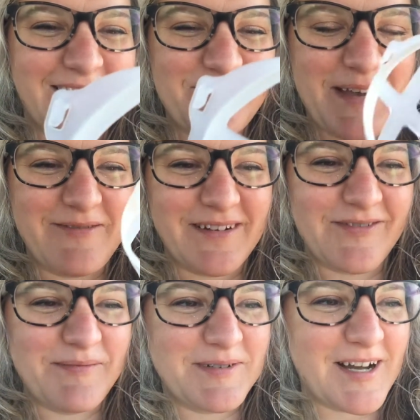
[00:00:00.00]
bit
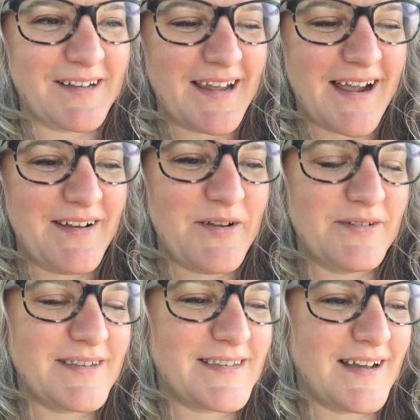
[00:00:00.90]
whenever I'm talking. I
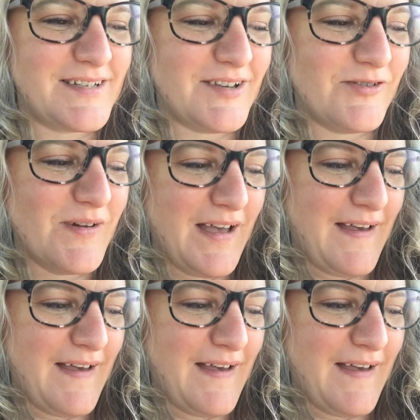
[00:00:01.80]
noticed that too.